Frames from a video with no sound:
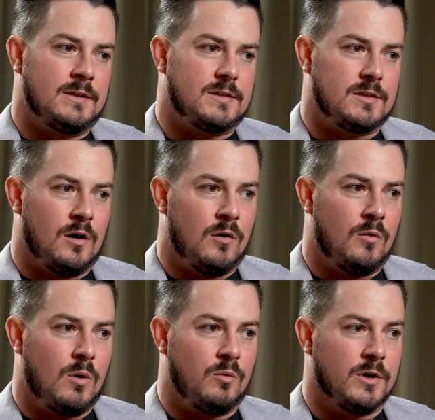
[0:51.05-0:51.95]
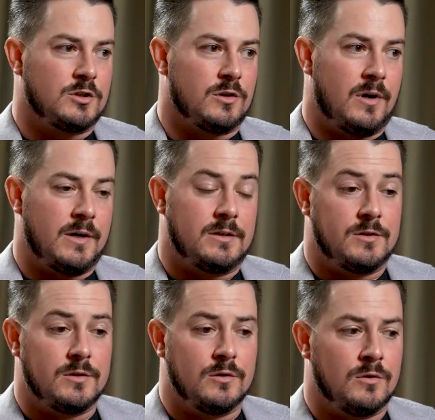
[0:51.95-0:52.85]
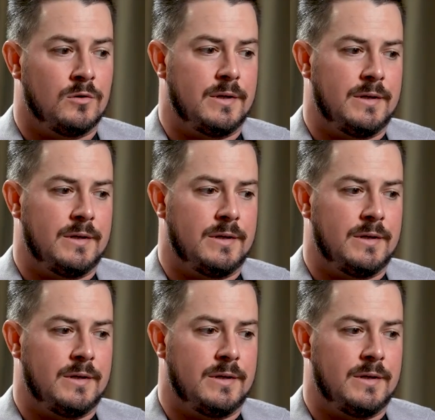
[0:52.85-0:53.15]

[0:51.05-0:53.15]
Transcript: And so what we're trying to do